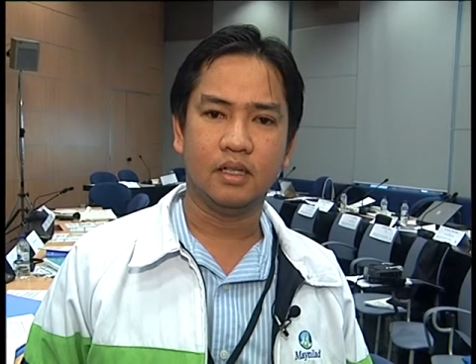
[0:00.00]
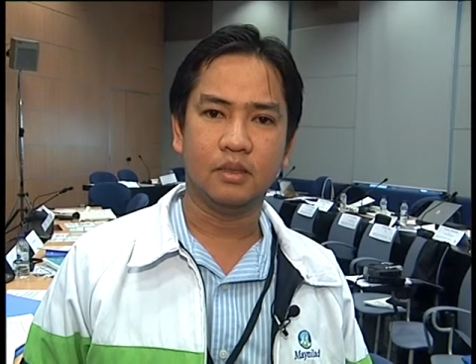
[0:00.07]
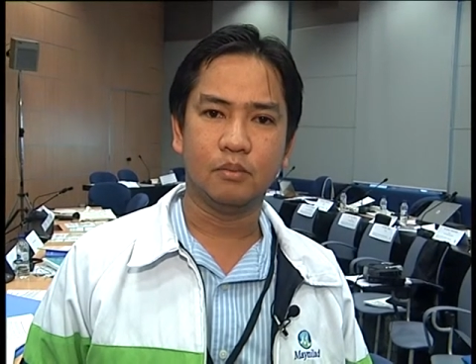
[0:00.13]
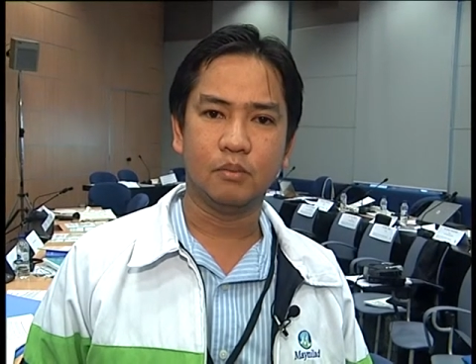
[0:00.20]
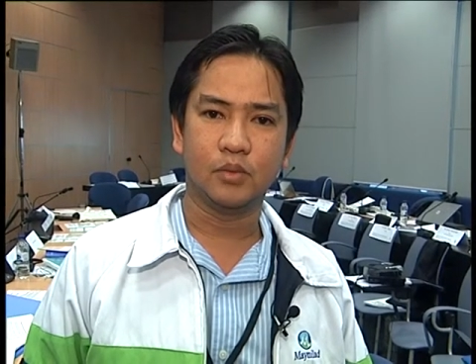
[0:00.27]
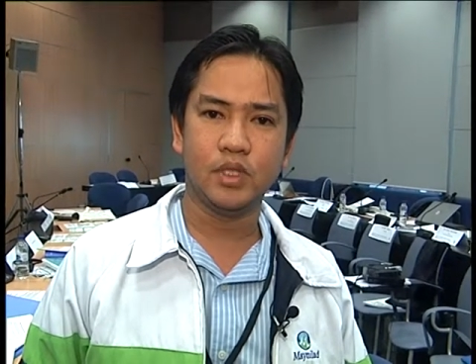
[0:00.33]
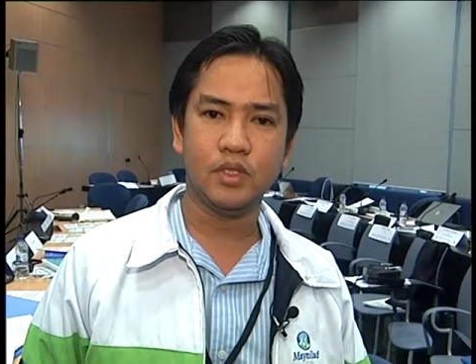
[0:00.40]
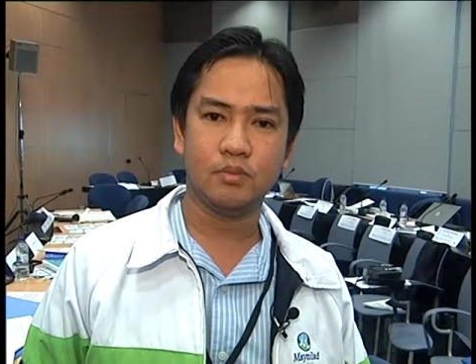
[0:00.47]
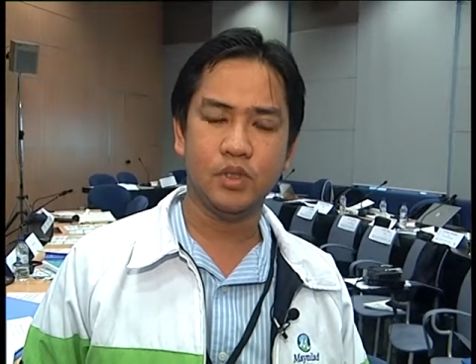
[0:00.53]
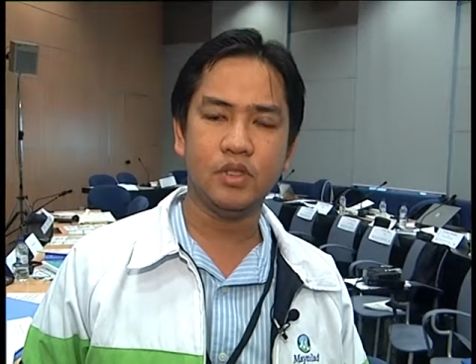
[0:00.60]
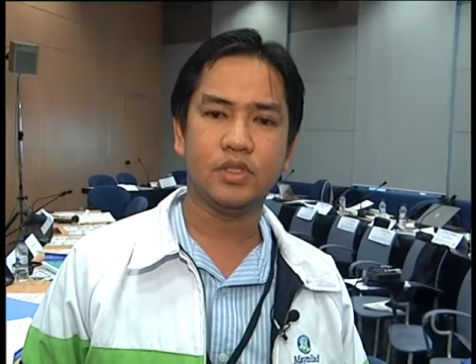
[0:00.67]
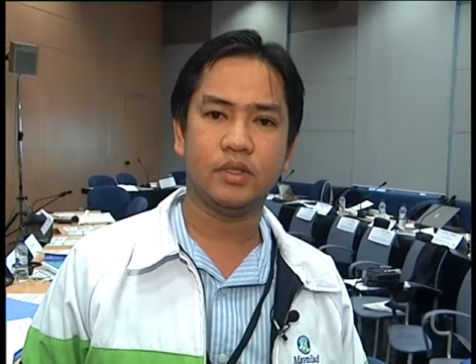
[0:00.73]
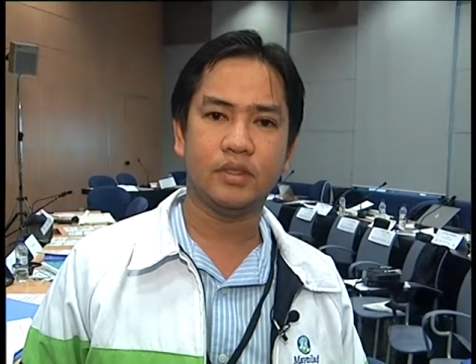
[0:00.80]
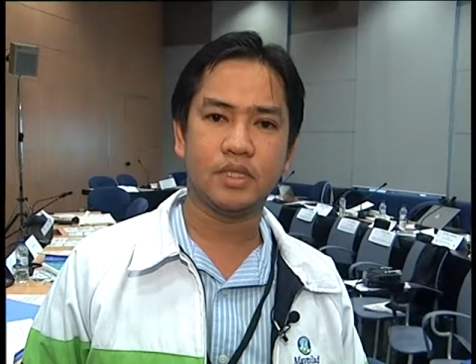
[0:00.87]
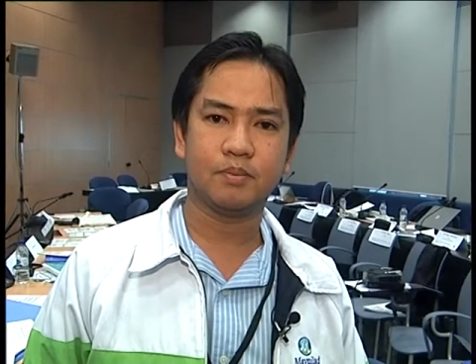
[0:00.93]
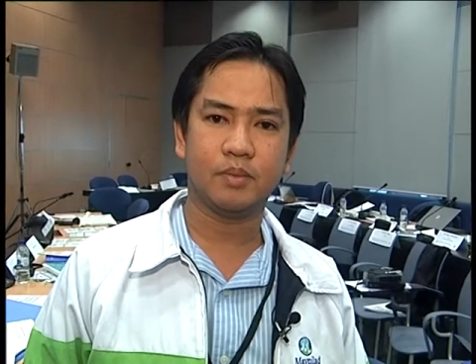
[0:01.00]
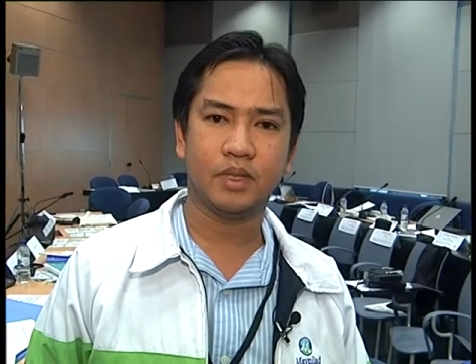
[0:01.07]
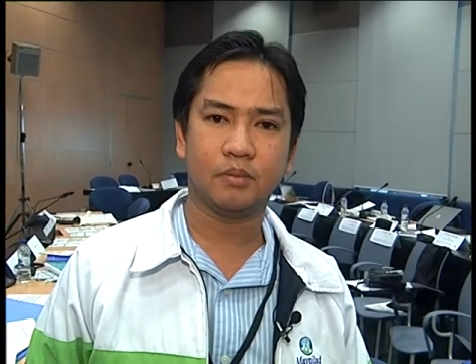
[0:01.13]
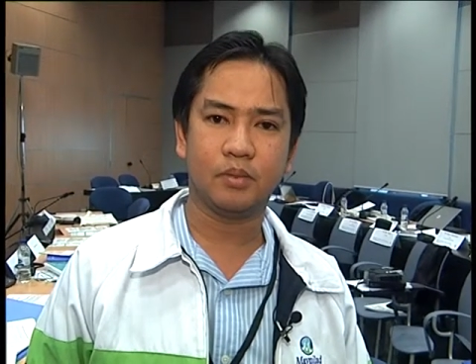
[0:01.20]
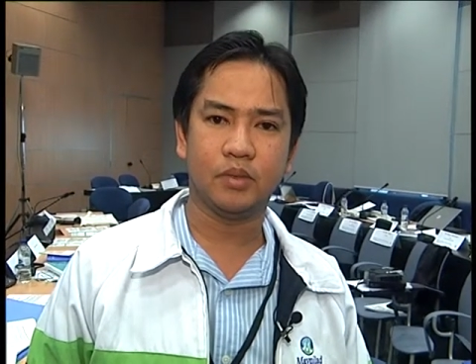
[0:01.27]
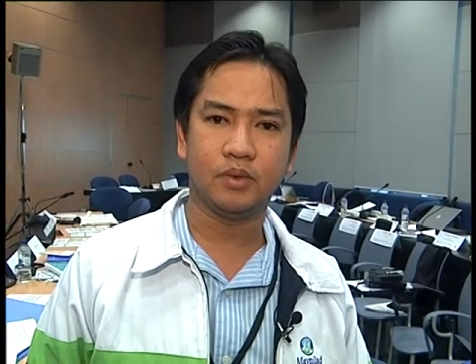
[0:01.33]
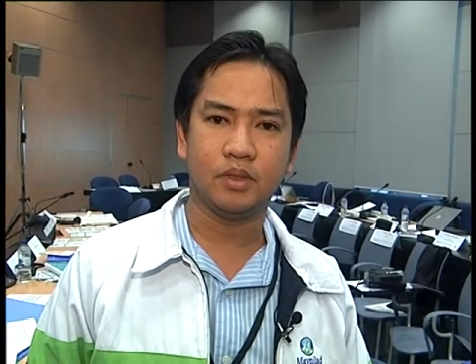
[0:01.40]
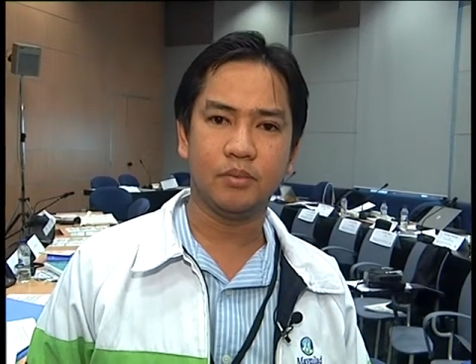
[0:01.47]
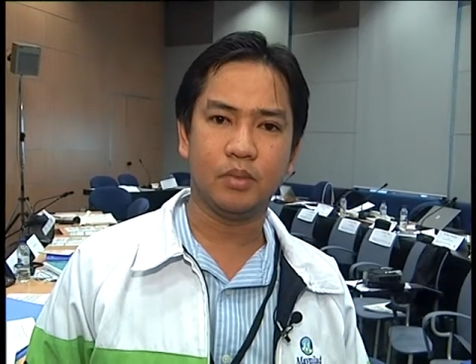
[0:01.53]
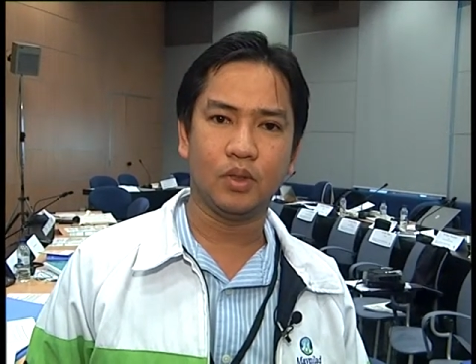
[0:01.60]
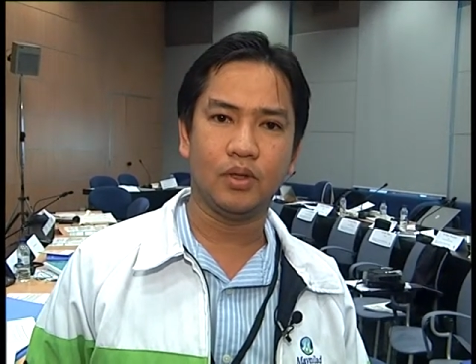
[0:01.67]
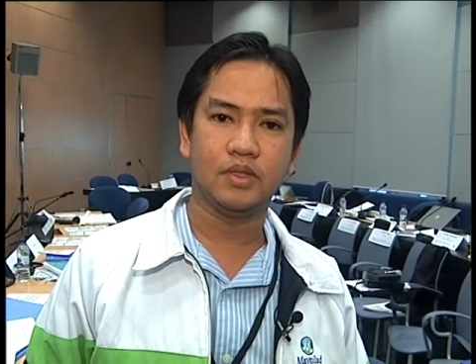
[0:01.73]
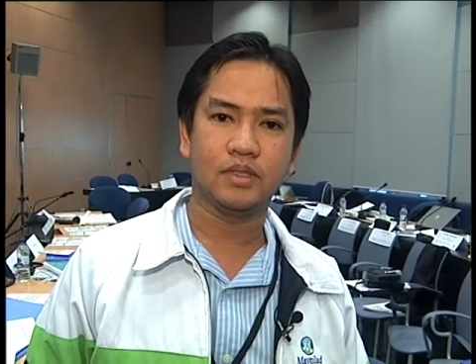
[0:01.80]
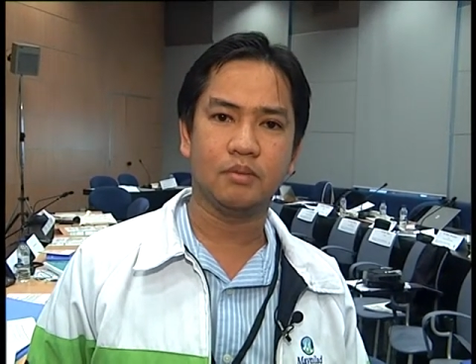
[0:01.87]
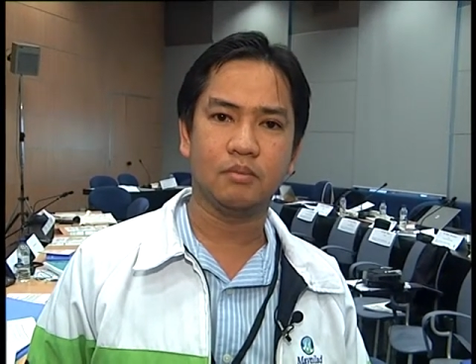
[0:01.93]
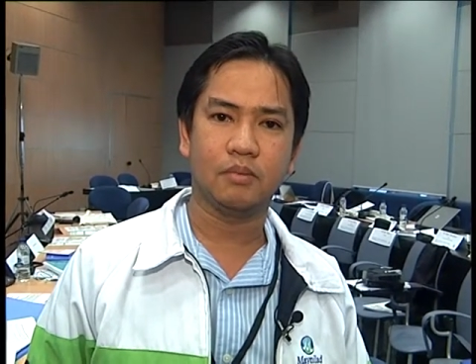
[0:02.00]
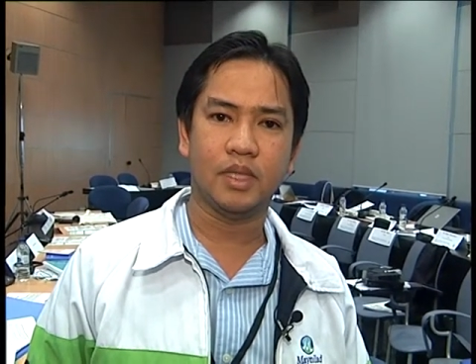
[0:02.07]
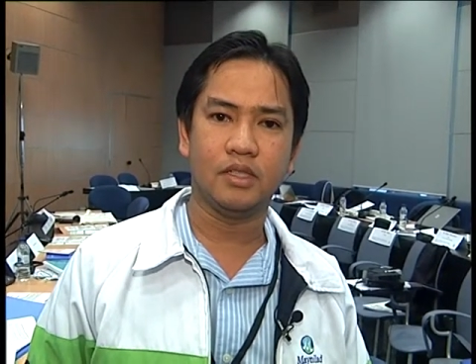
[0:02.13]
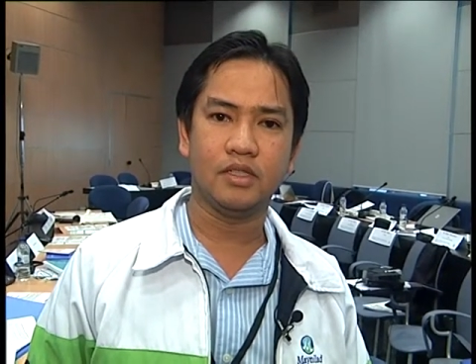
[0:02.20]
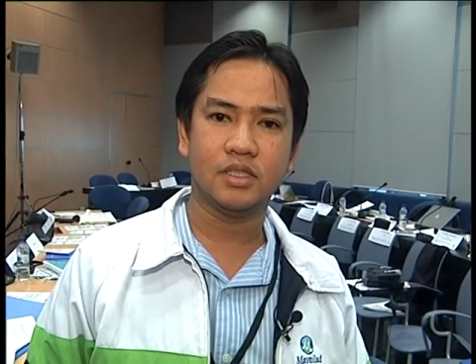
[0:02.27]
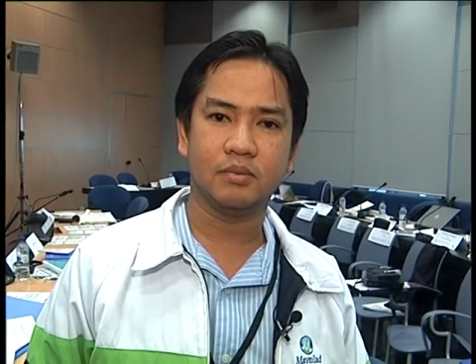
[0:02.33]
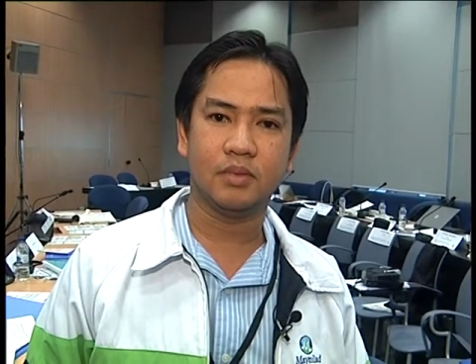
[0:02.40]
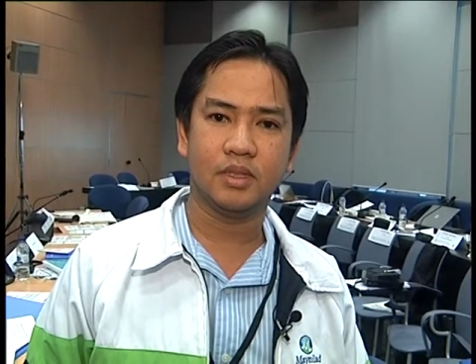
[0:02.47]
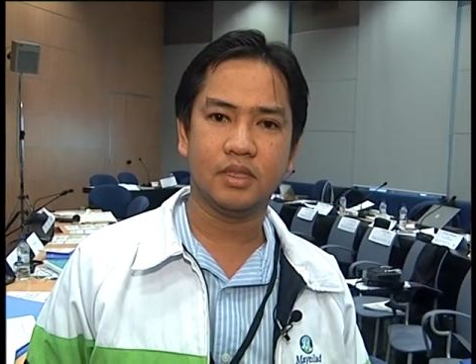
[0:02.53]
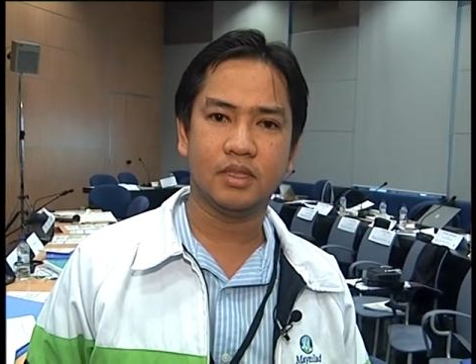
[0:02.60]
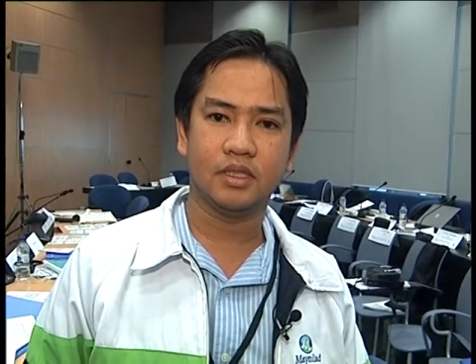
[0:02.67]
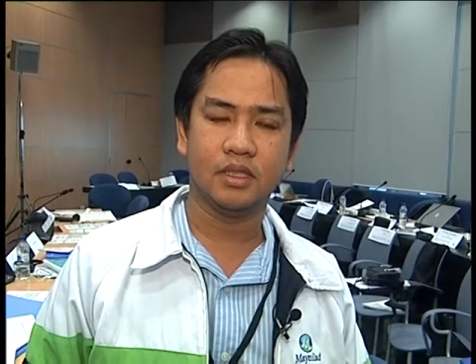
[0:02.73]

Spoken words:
mutual respect between employees and management